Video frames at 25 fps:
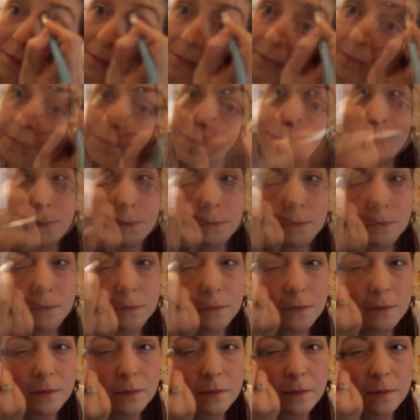
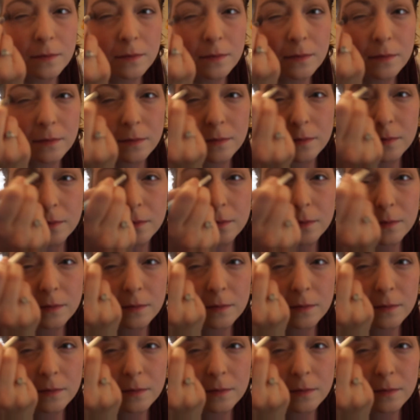(no one is talking)